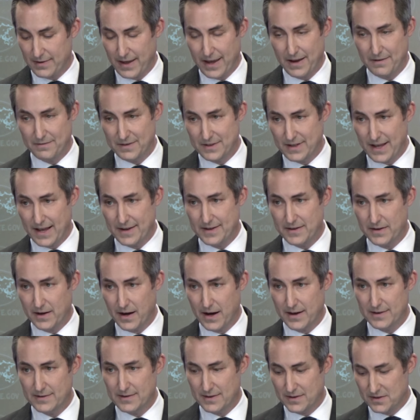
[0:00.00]
They have said to
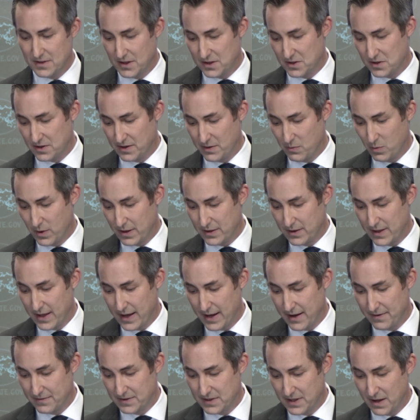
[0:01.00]
us essentially what
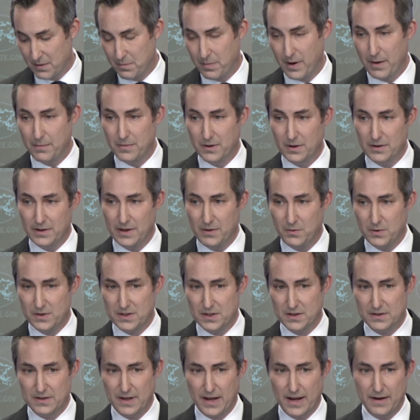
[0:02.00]
they have said publicly,
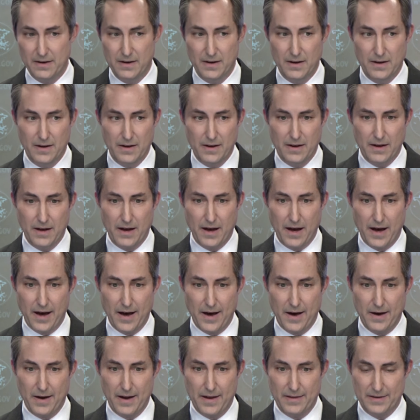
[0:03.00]
which is that,
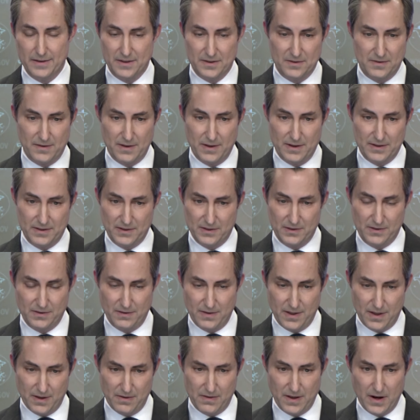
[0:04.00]
uh, and this is this is
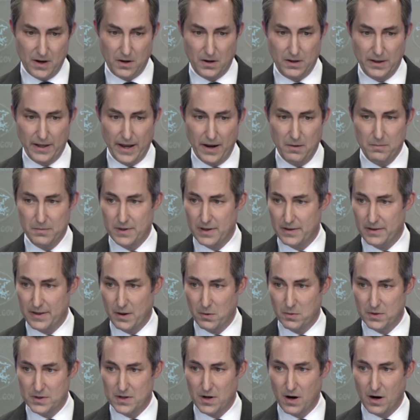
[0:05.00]
th- their claim that
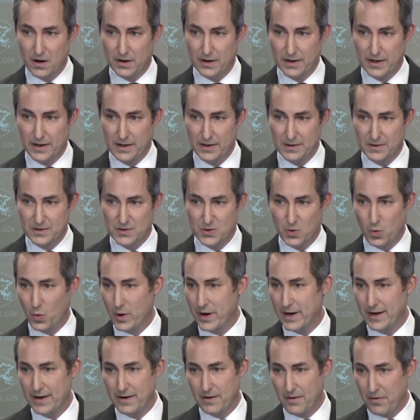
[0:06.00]
they were targeting
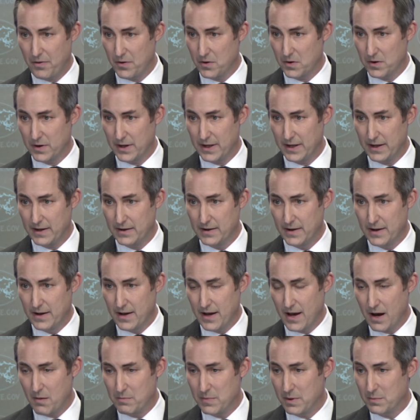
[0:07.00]
20 to 30
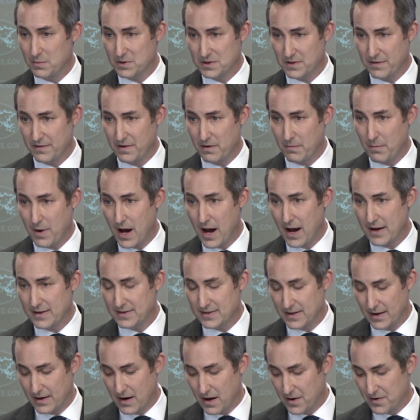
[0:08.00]
uh, members of
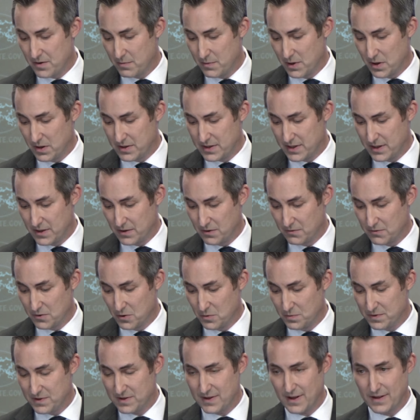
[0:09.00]
Hamas and other militant
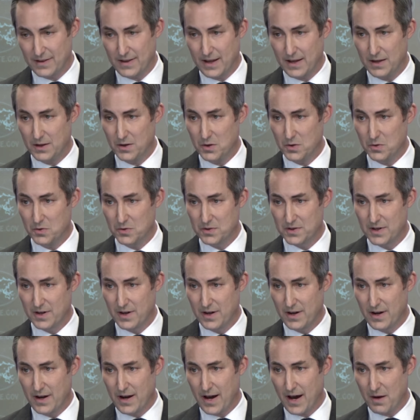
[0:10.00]
groups. That they used
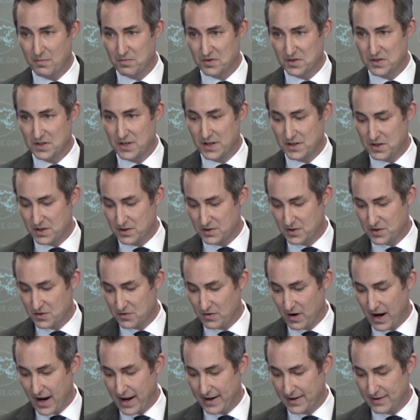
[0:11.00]
a precision
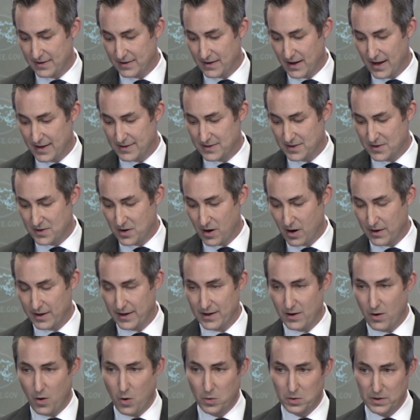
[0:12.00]
strike uh, to
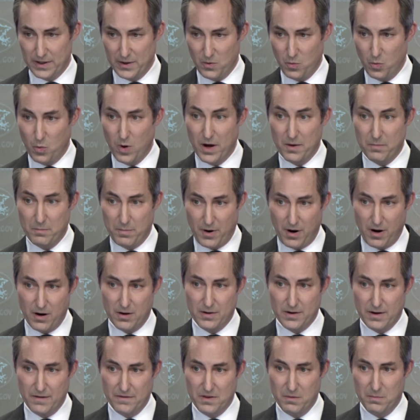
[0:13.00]
target only one
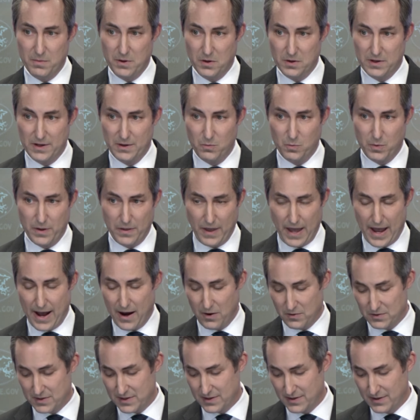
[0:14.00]
part of the building
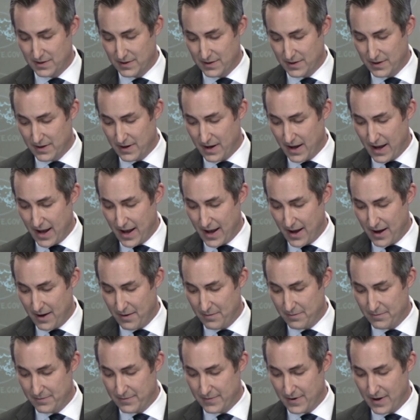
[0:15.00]
without
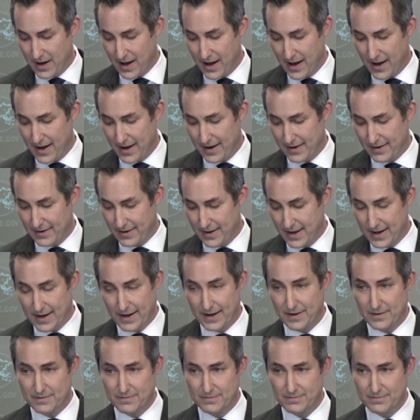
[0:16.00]
um, uh,
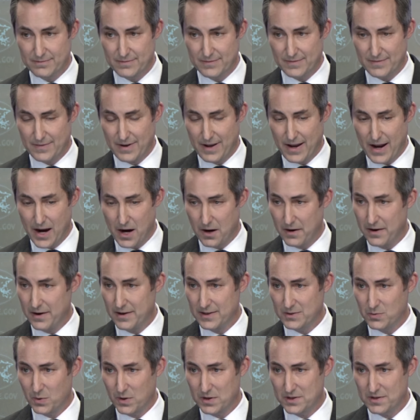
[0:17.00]
hitting
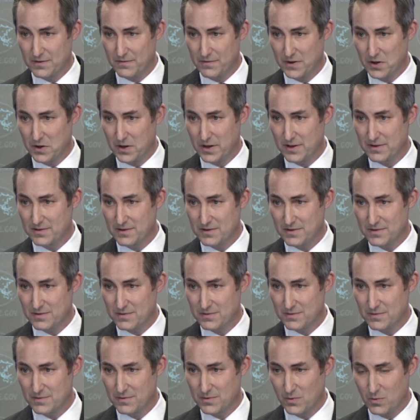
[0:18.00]
areas where civilians
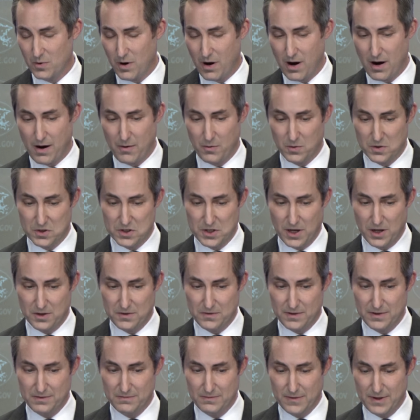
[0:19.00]
uh, were
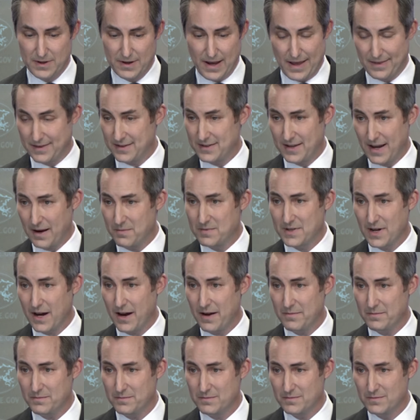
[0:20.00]
sheltering. At the same
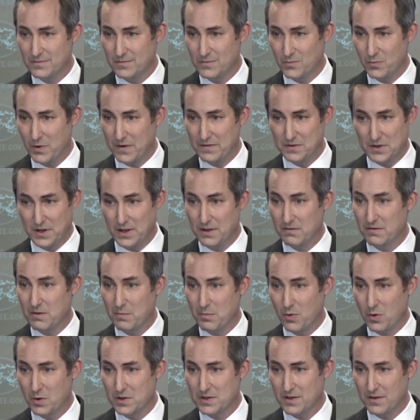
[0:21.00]
time, We've seen the
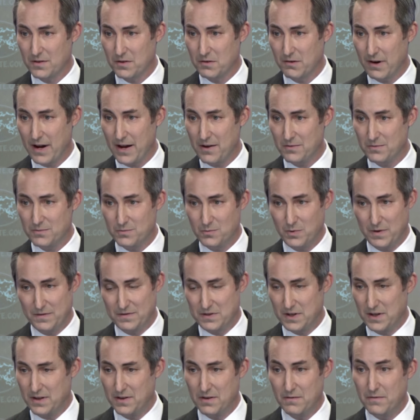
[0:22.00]
reports on the ground. We've
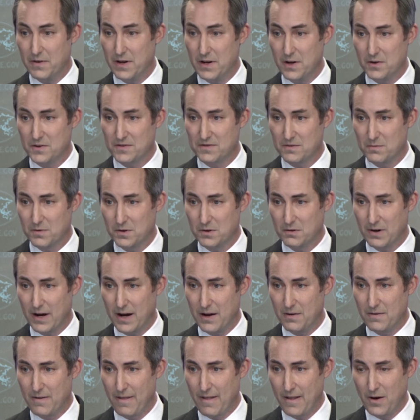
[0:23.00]
seen the videos from the
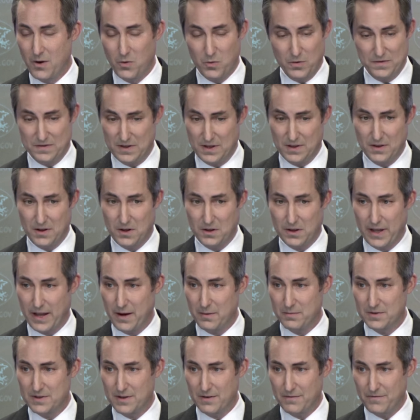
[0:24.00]
ground. We've seen the
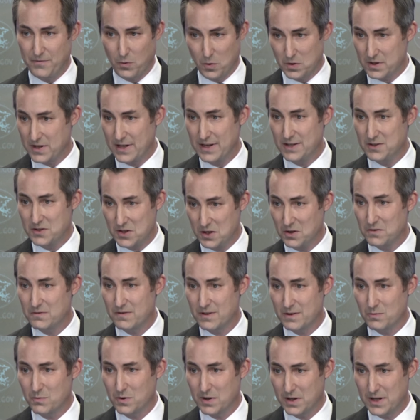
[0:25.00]
claims that 14
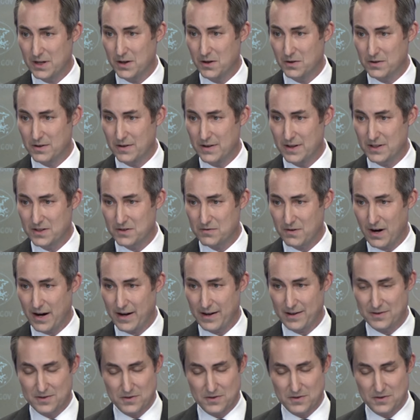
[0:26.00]
children were killed in this strike.